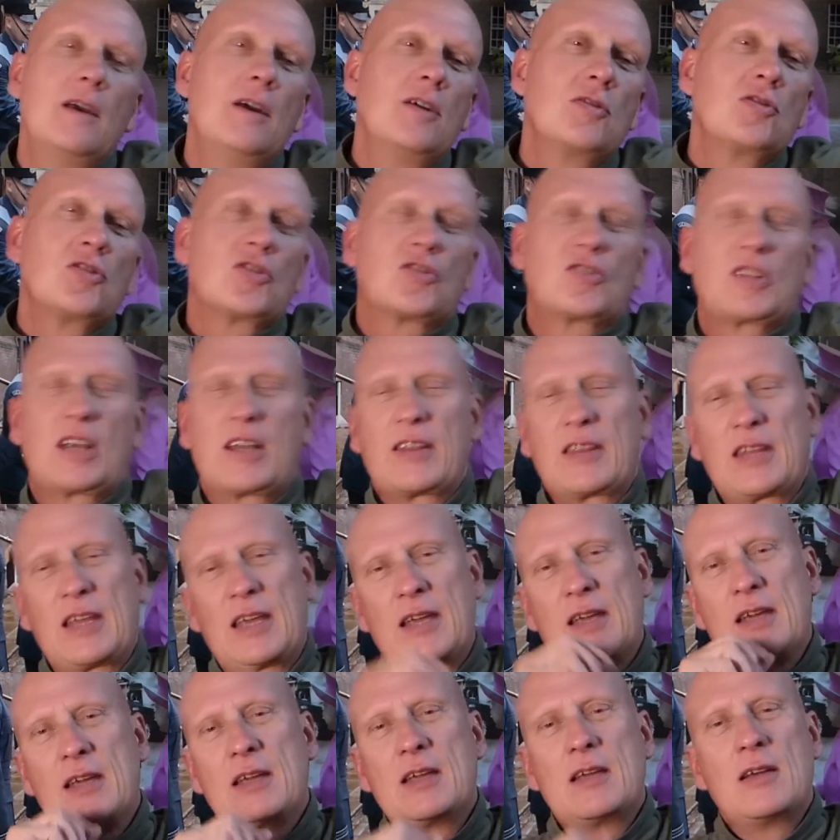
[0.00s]
Just sat
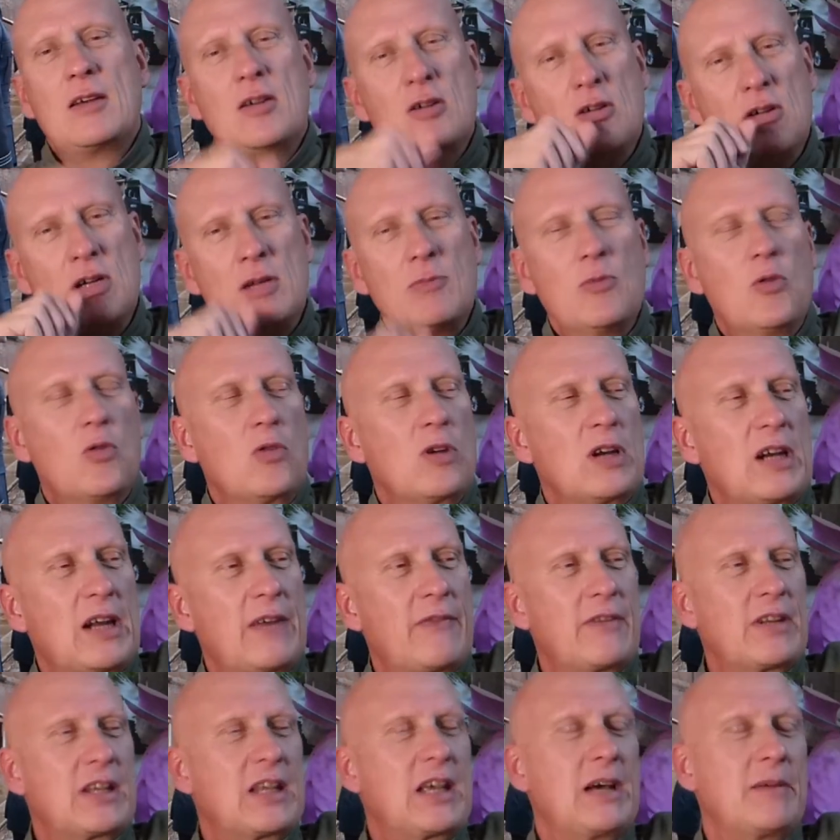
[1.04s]
there early morning
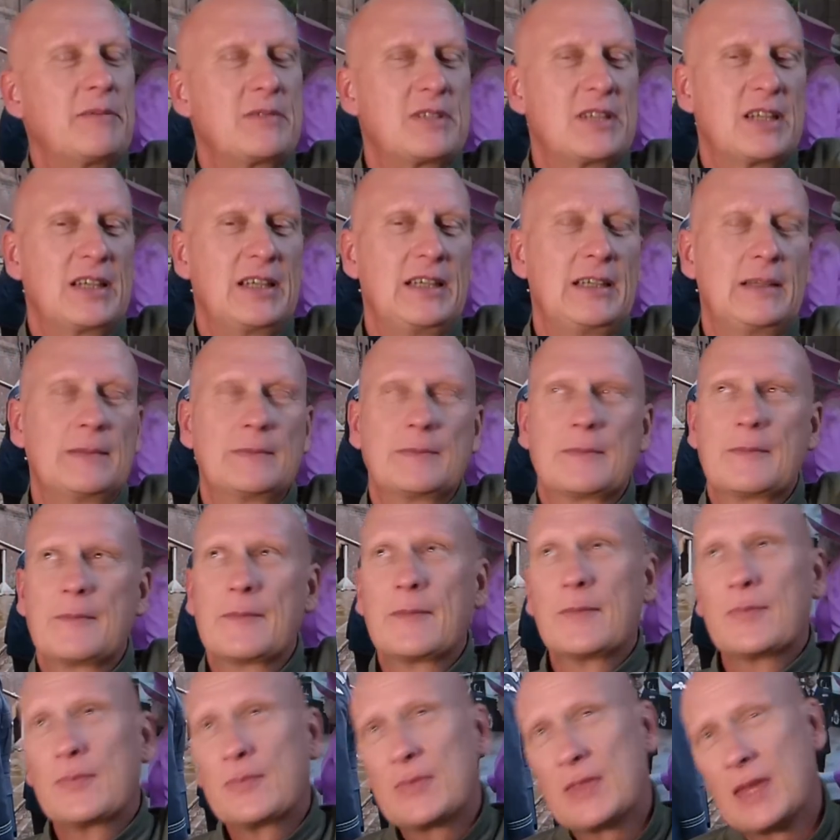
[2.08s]
having a cup of tea.
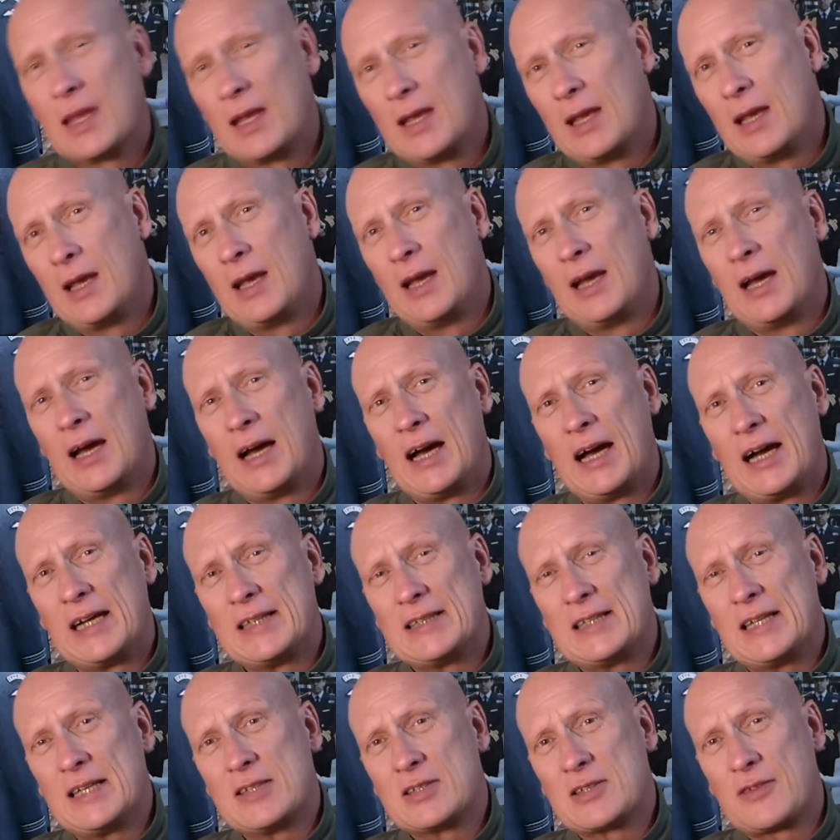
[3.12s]

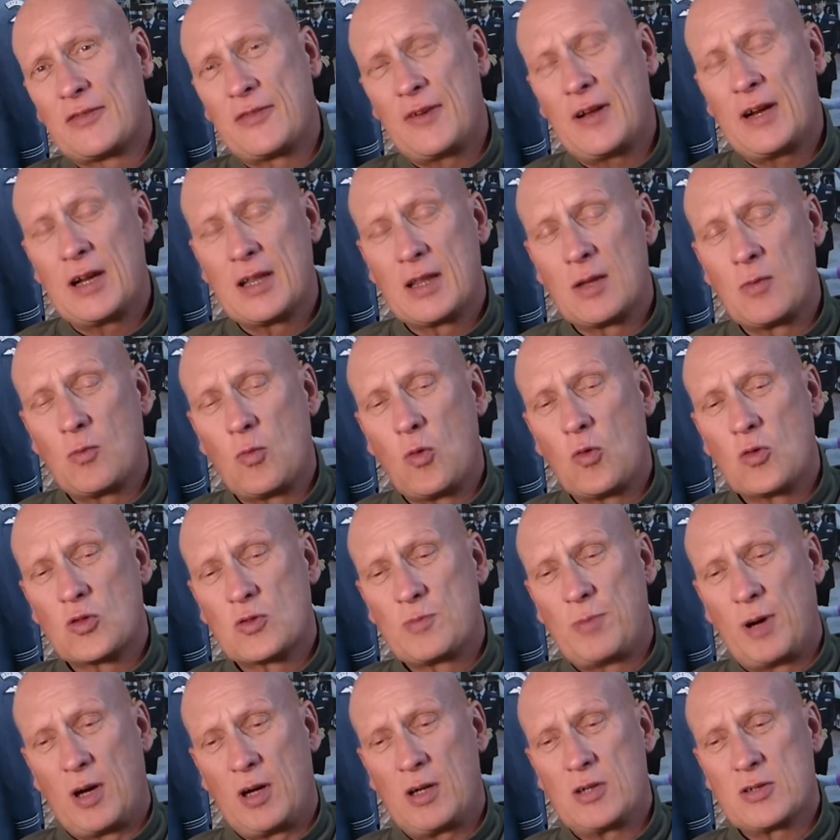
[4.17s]
And there's a fella that walks
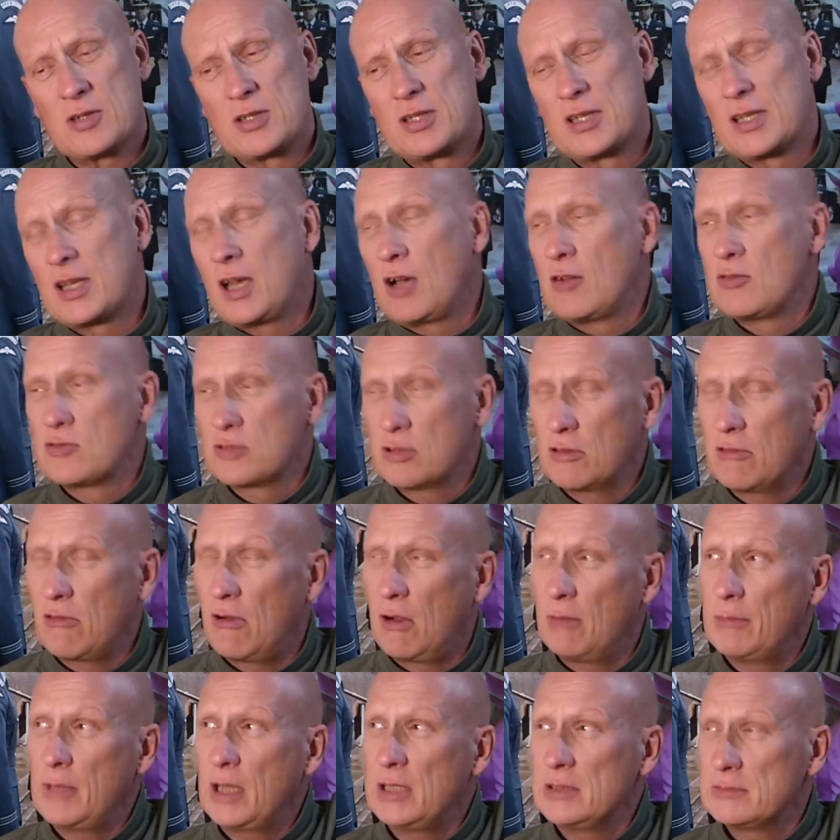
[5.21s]
past and he goes, "All
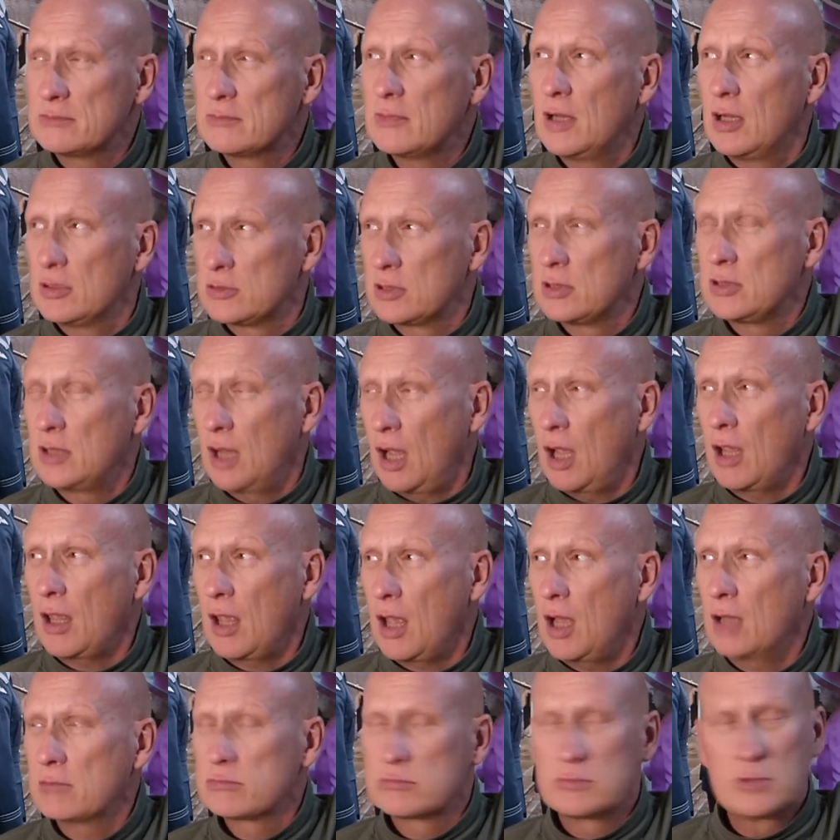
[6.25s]
right, mate." I said, "Yeah,
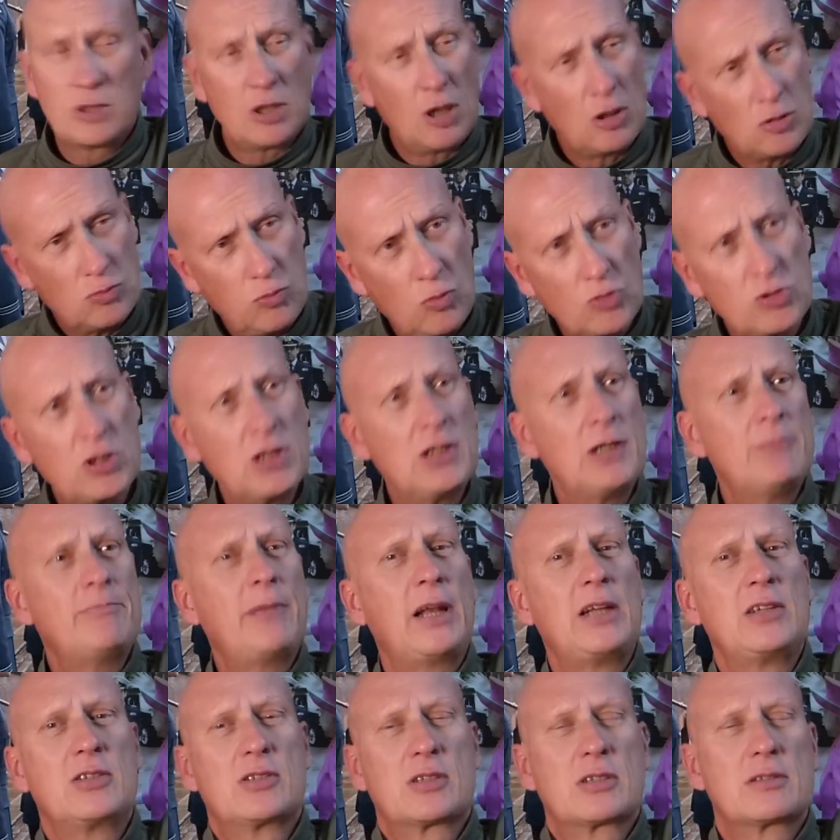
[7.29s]
yeah." He goes, "What's in the
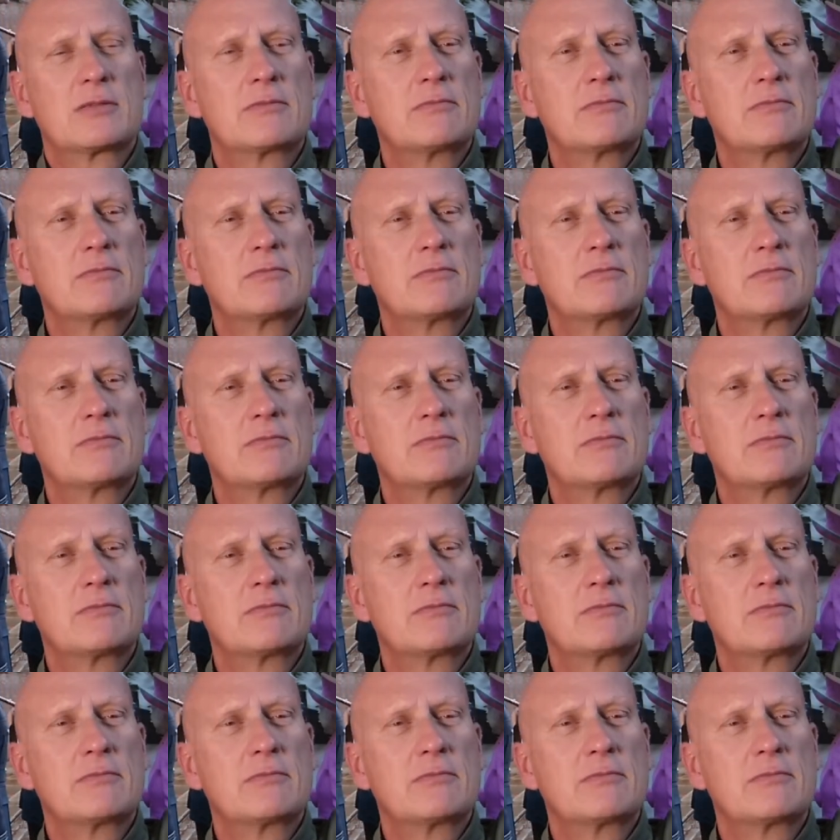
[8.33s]
bins?"